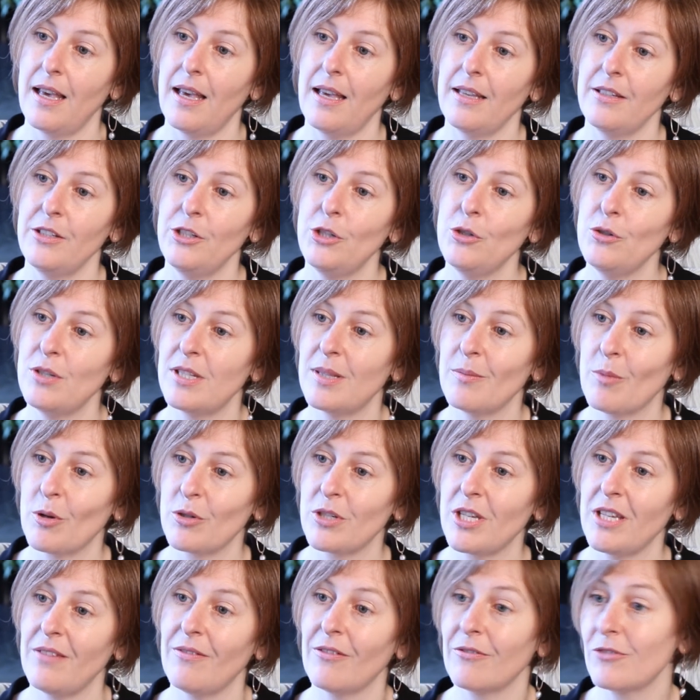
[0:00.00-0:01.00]
used the
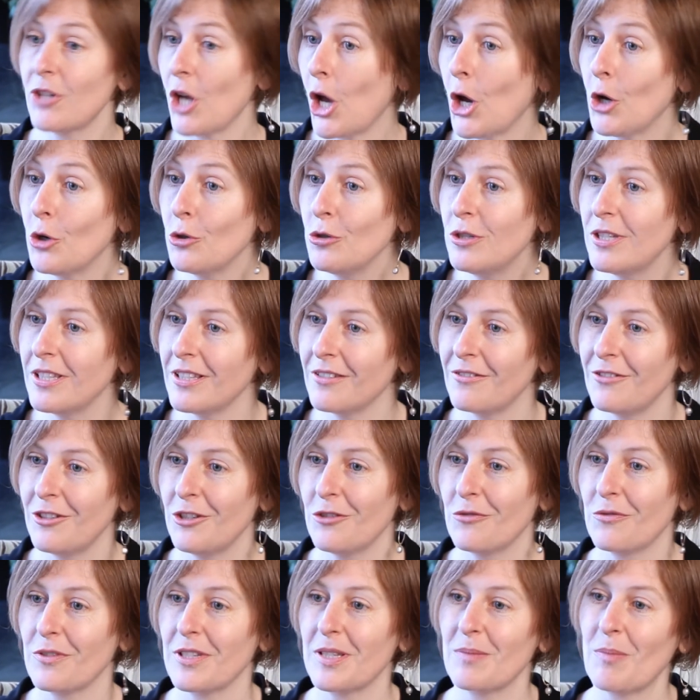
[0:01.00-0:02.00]
motif of toads in a
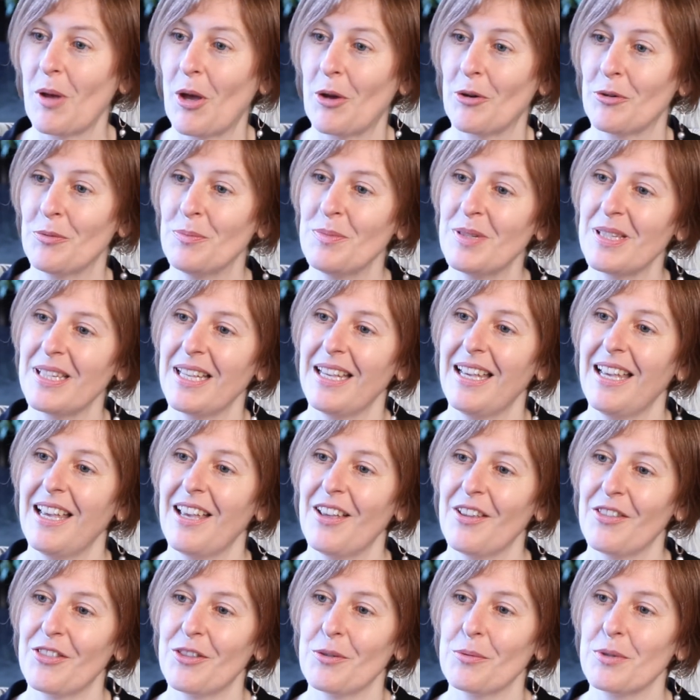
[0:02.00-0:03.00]
few of his poems,
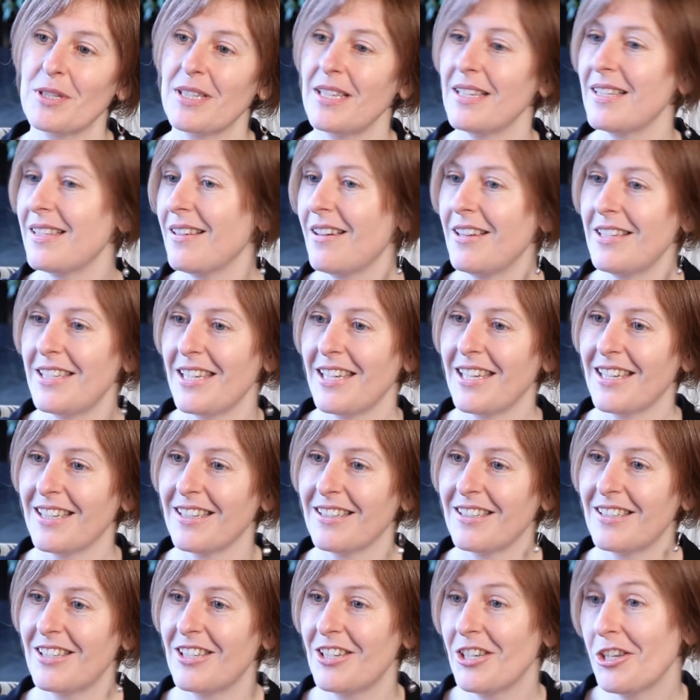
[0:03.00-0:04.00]
there was this
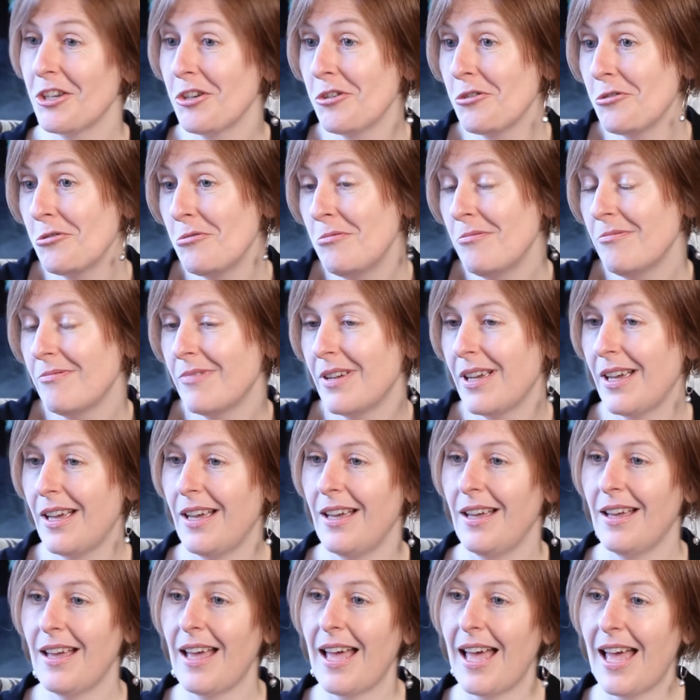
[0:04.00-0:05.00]
idea to
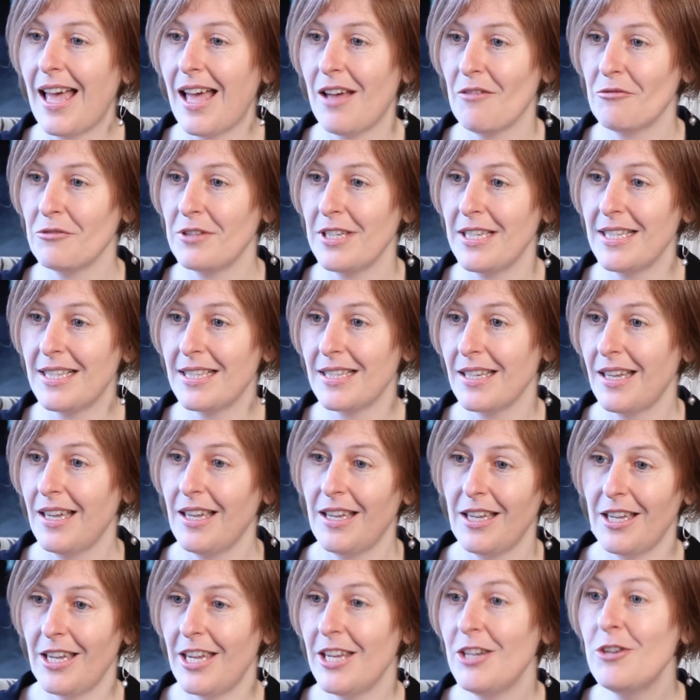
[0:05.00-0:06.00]
have these
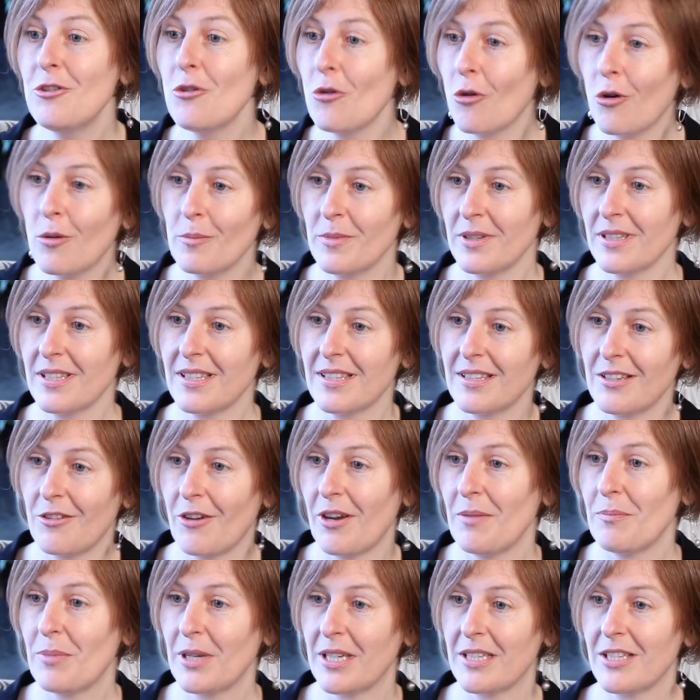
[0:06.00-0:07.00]
enormous
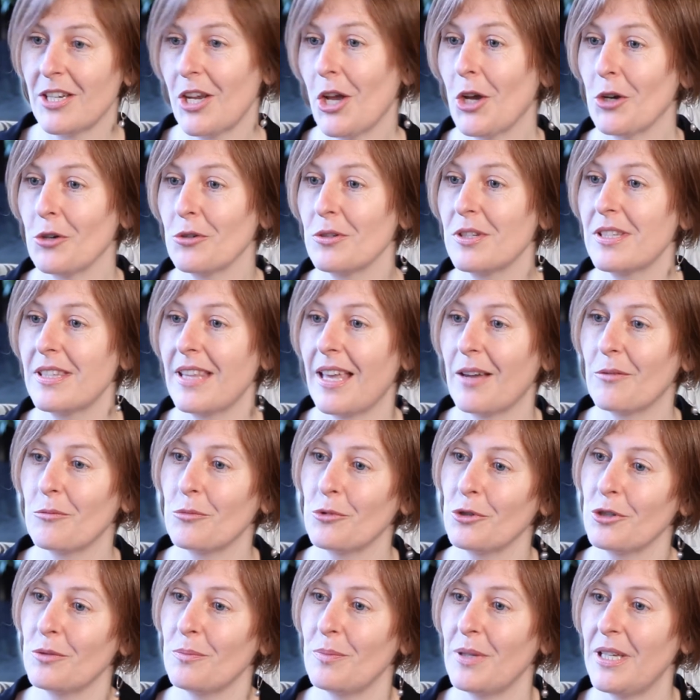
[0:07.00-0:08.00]
great big toads that
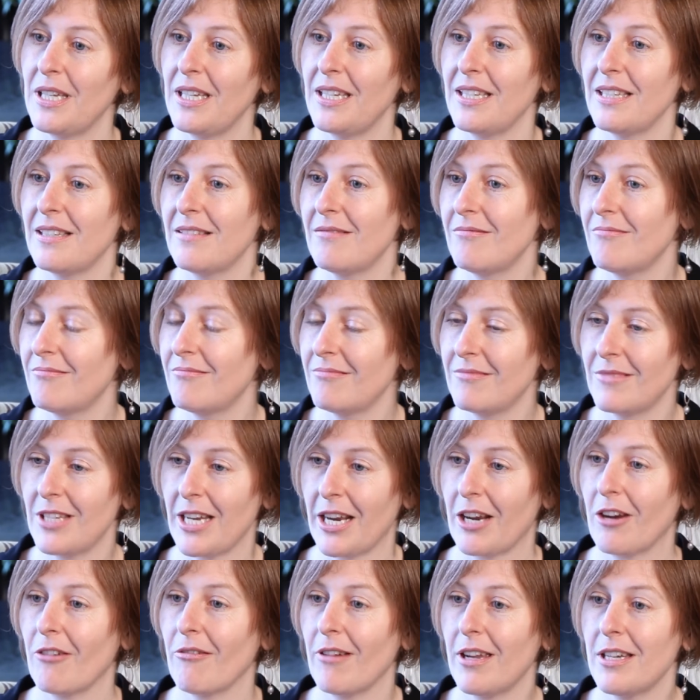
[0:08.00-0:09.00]
would be
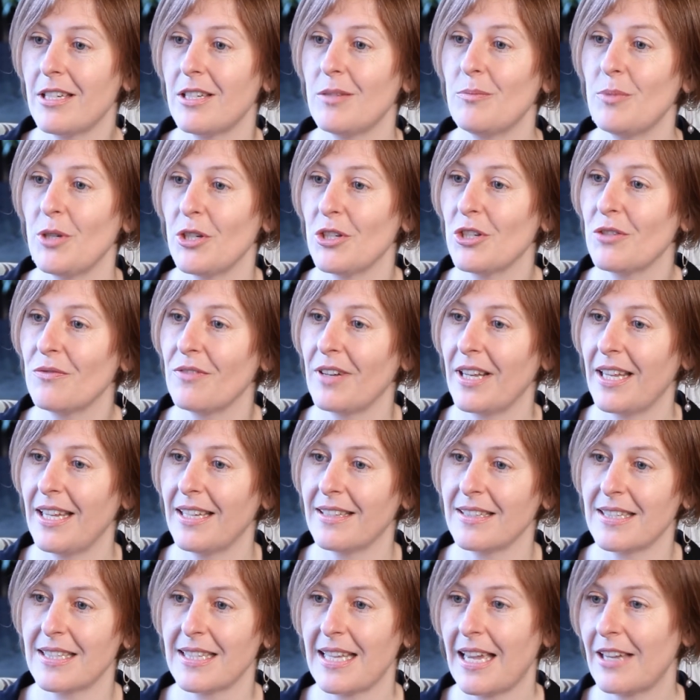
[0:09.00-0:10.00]
decorated beautifully
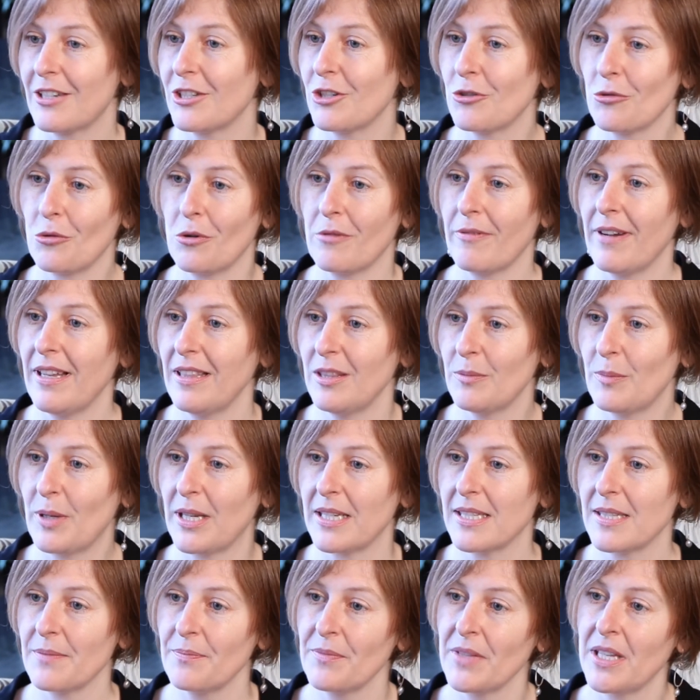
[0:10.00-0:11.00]
and scattered all around the
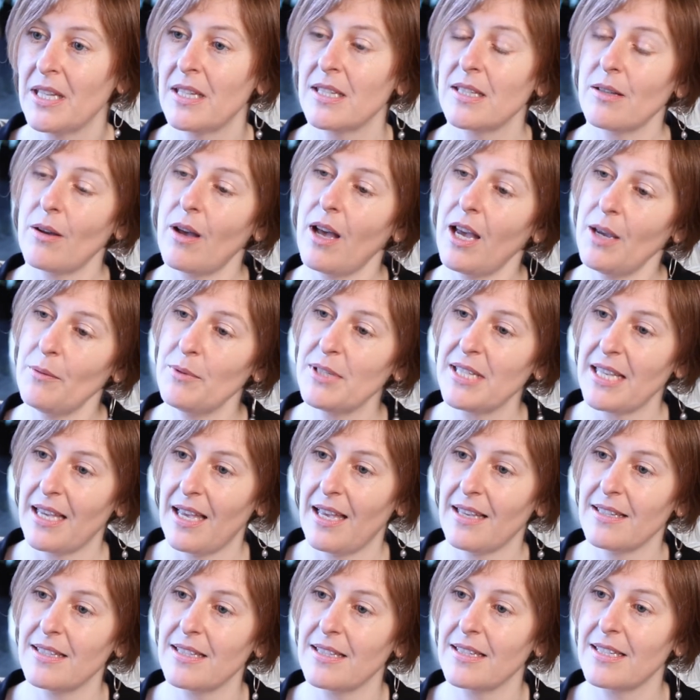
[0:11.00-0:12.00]
place. So I was
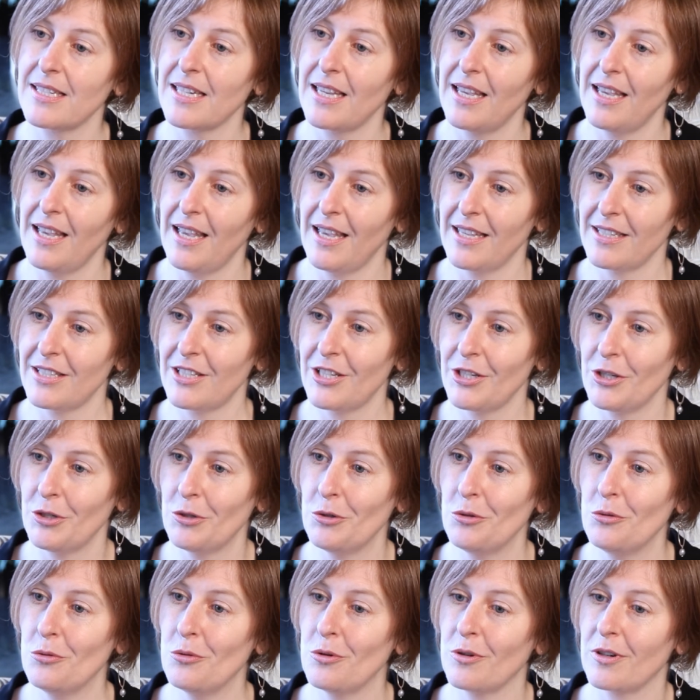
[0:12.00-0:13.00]
asked
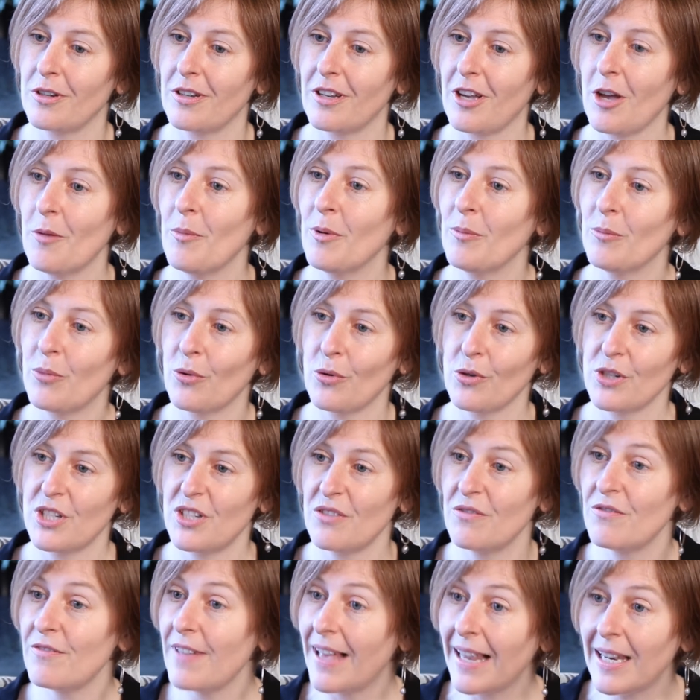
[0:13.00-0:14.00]
to come on board,
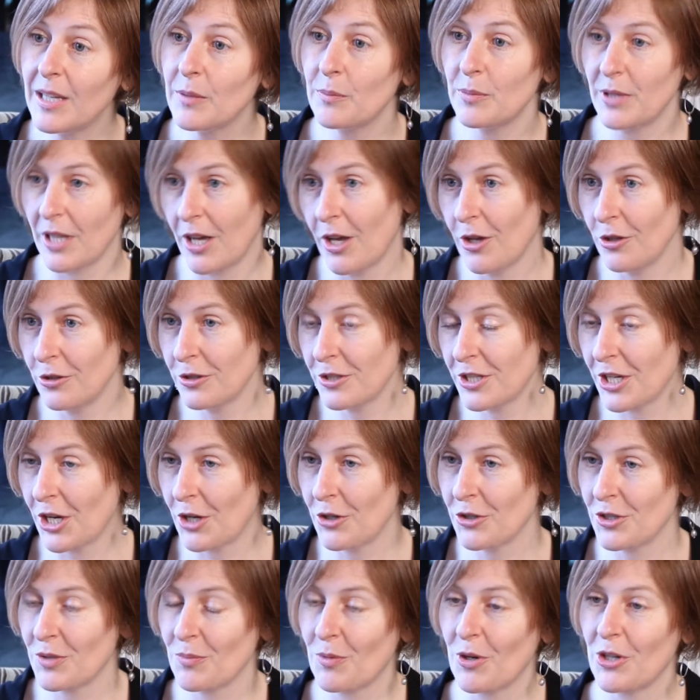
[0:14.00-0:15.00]
develop the whole
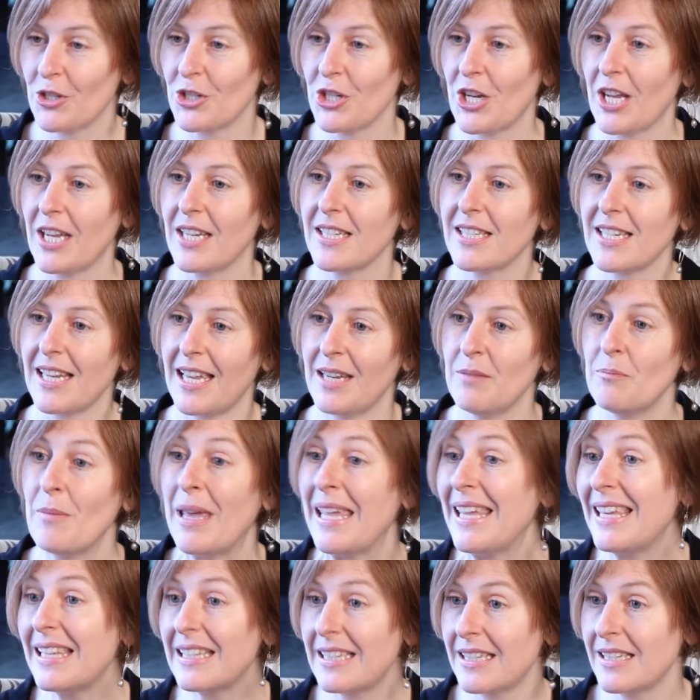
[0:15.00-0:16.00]
Toads project and
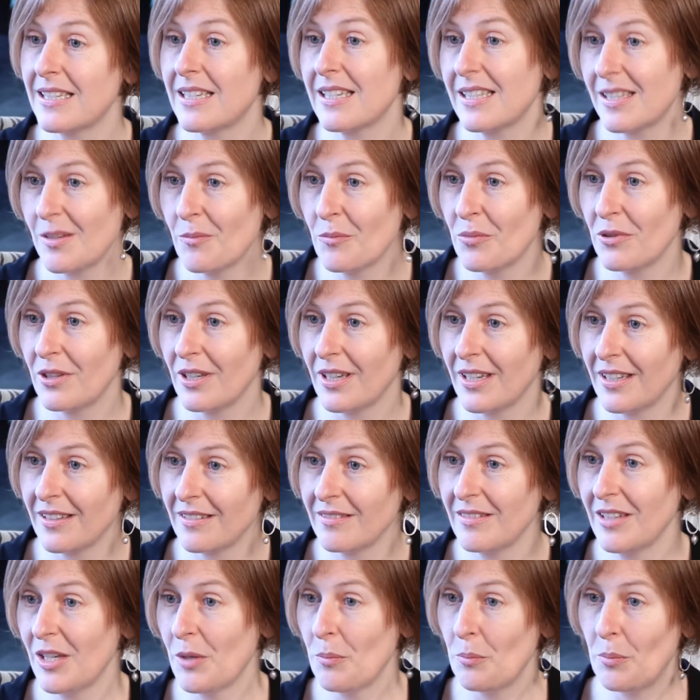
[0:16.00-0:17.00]
make it into something
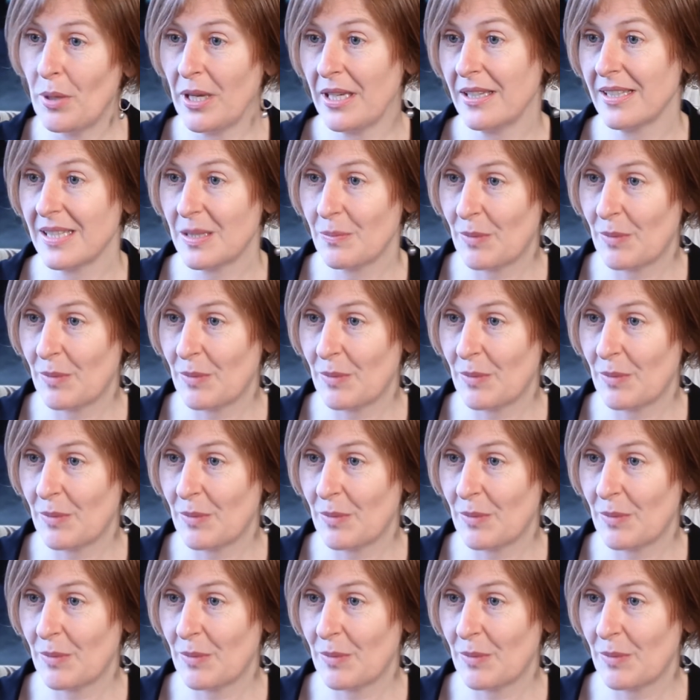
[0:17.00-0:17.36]
big and